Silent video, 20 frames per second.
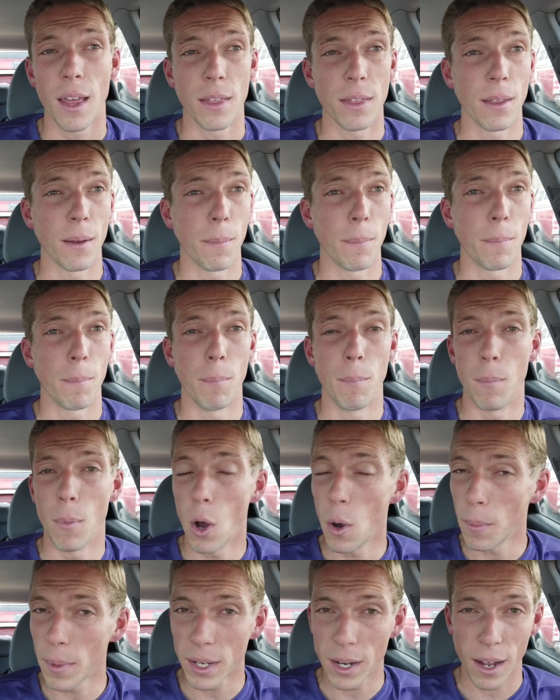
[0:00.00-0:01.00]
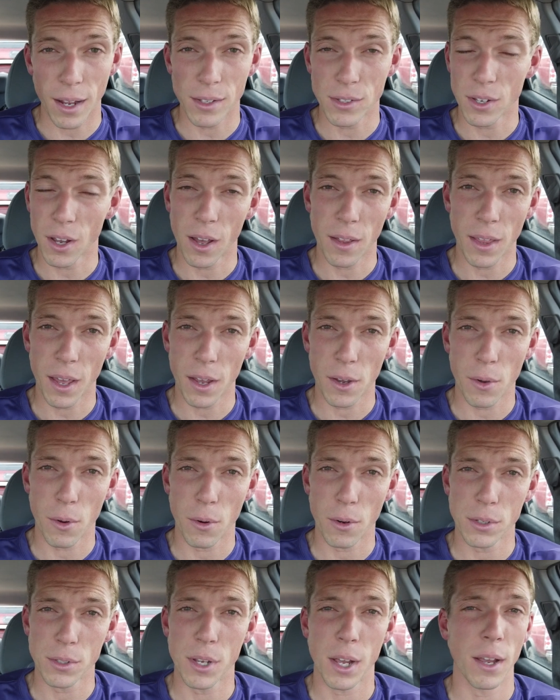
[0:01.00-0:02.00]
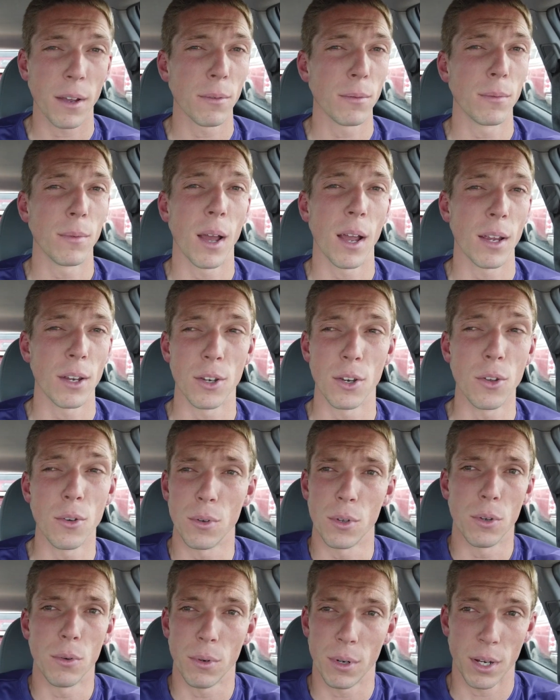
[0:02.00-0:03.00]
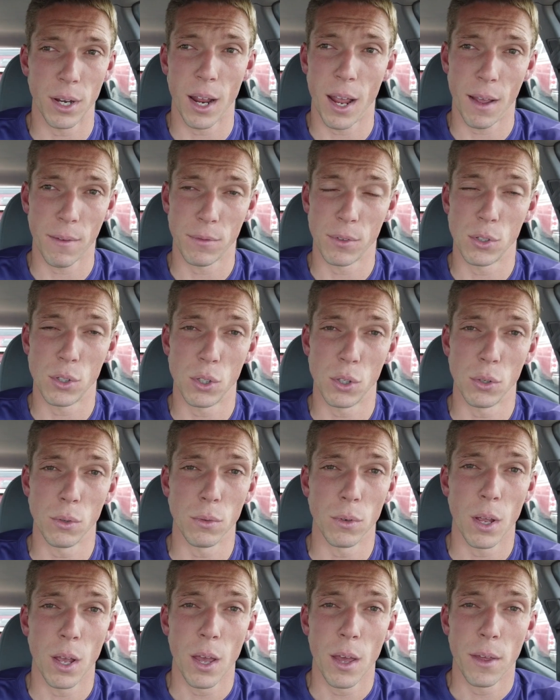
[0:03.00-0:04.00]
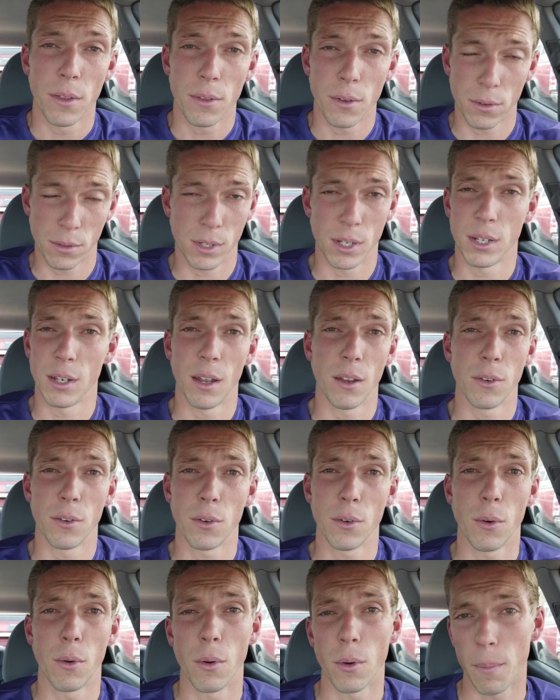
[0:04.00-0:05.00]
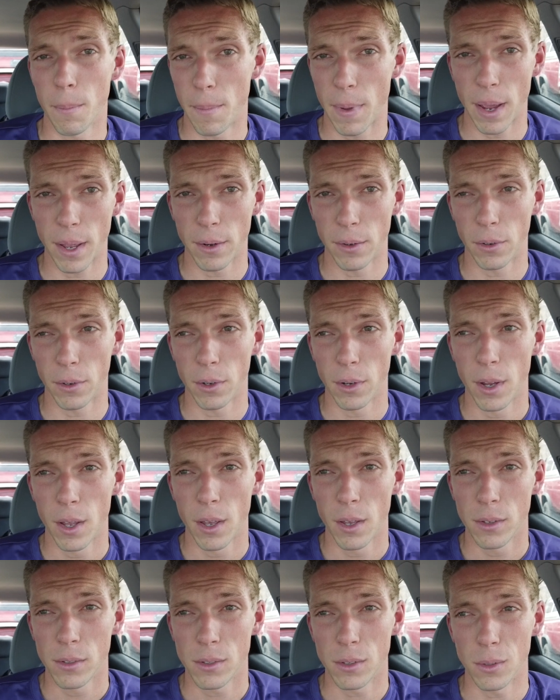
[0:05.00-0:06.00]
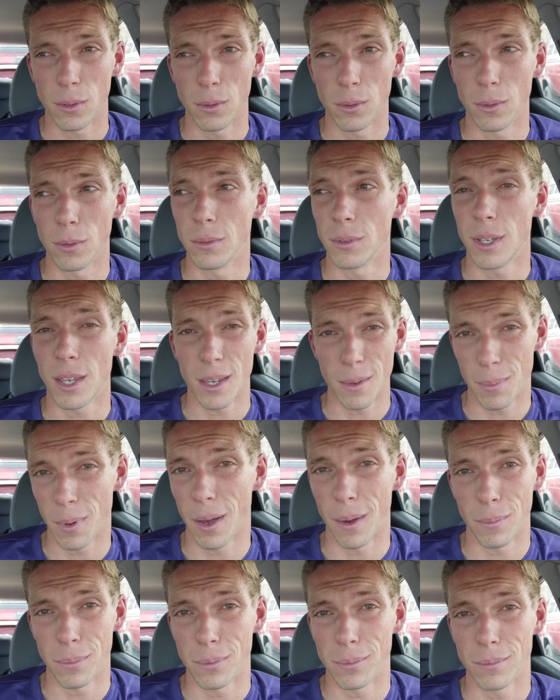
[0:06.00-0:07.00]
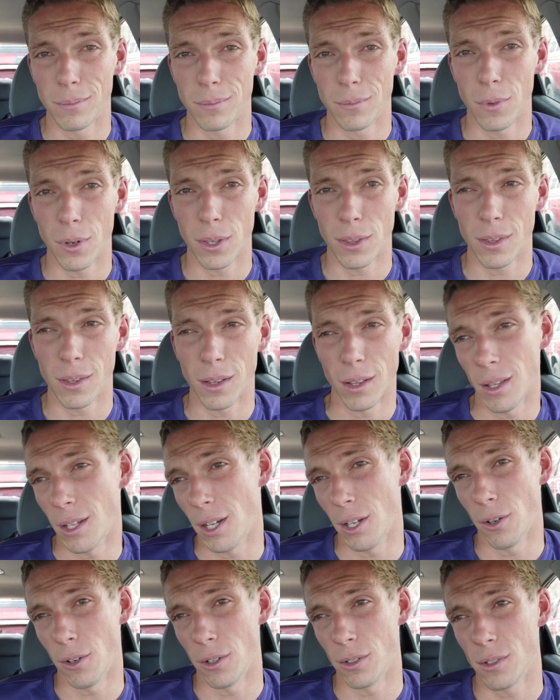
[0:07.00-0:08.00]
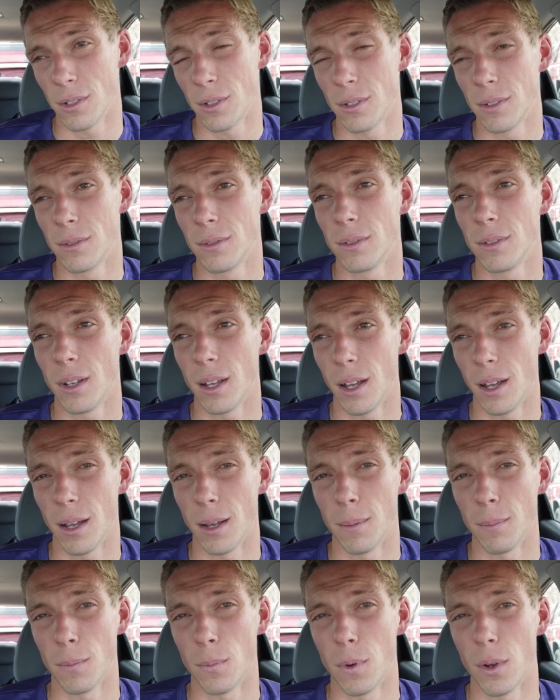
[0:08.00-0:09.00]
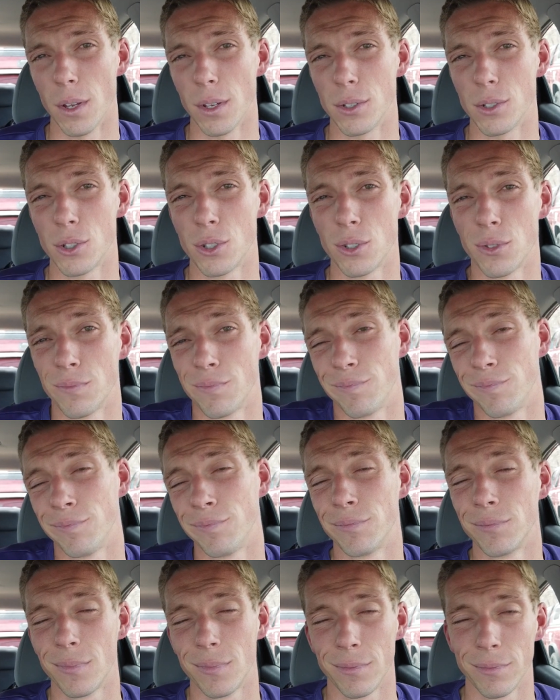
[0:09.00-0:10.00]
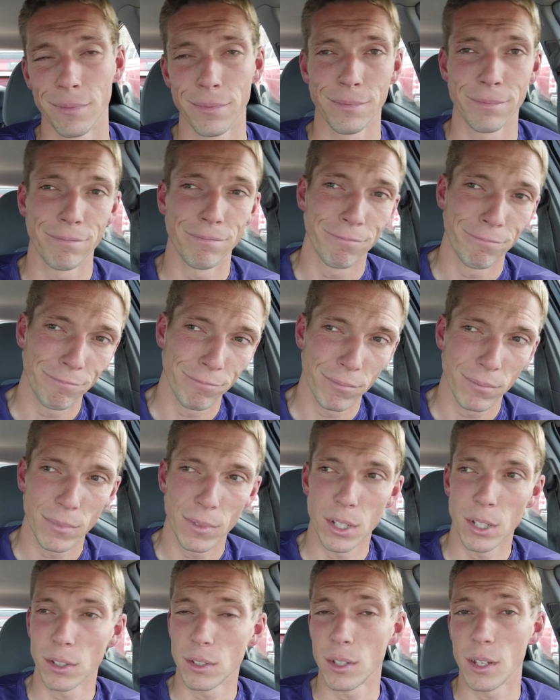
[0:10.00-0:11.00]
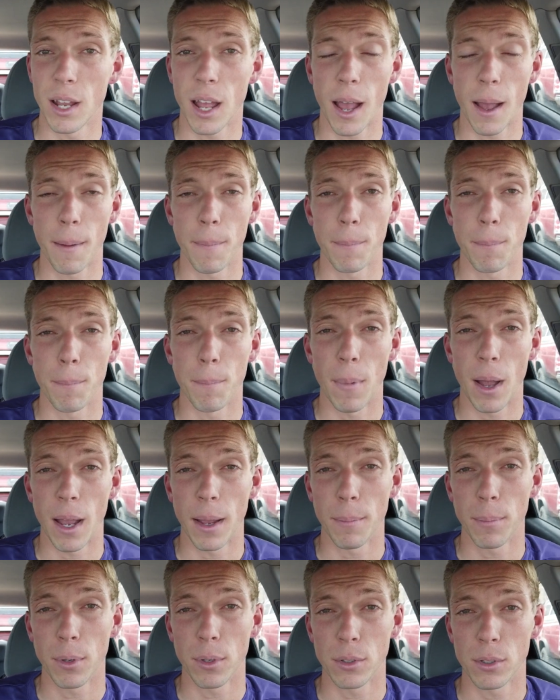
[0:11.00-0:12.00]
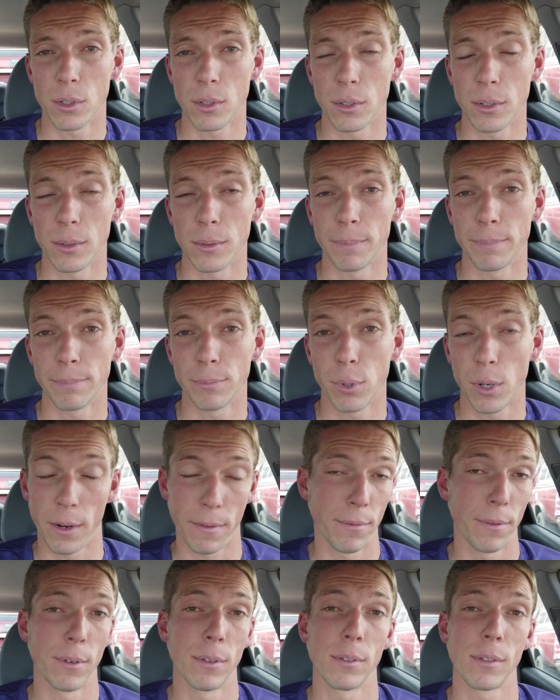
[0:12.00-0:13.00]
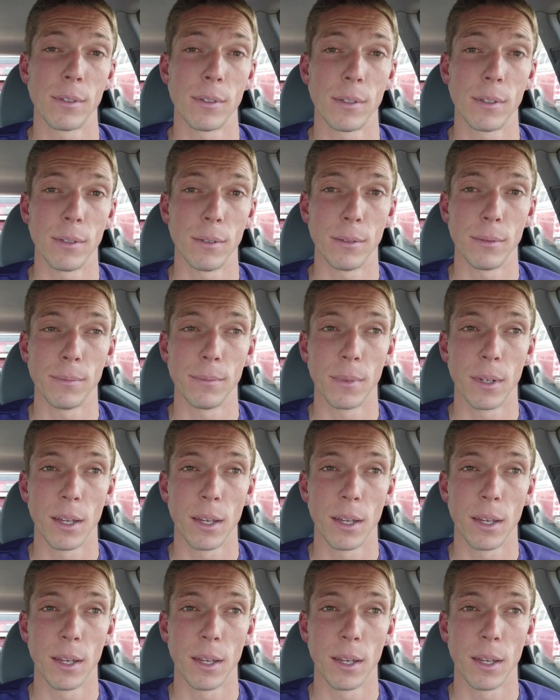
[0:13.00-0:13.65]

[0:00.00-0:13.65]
The moment I saw that course, I knew you were going to have to shoot 13 under or better to keep up with the leaders. Which just not my personal preference to